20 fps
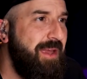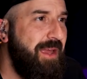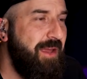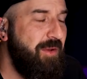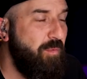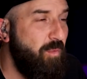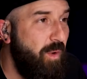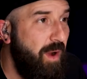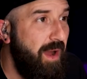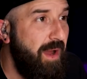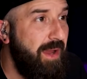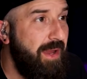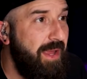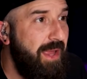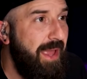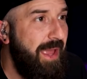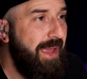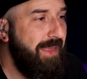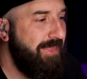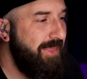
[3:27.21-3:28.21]
and why.
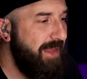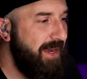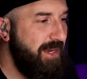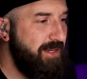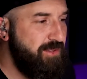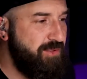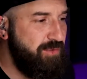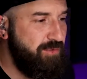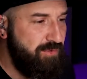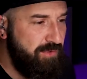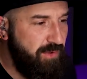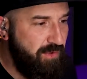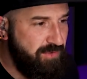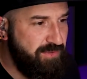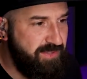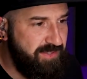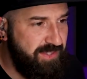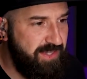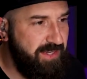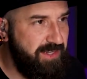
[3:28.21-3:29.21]
And then I do
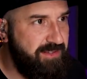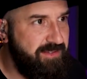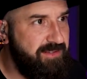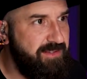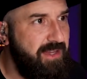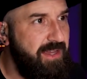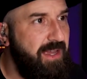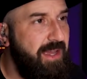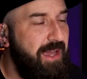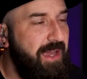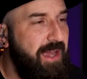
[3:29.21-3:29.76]
those things,